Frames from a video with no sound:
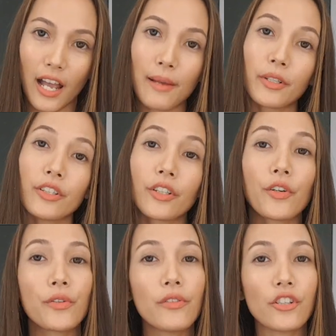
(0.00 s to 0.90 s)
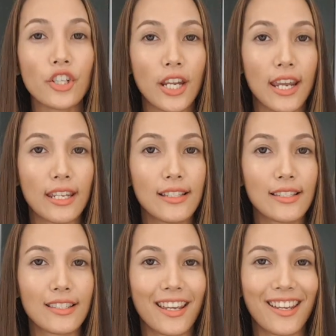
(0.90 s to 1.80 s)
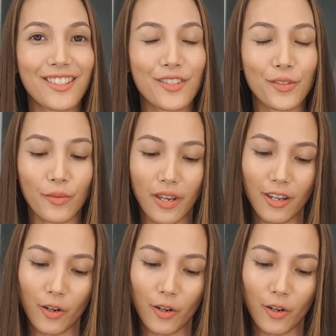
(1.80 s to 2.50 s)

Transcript: I'm gonna go through the shades and do a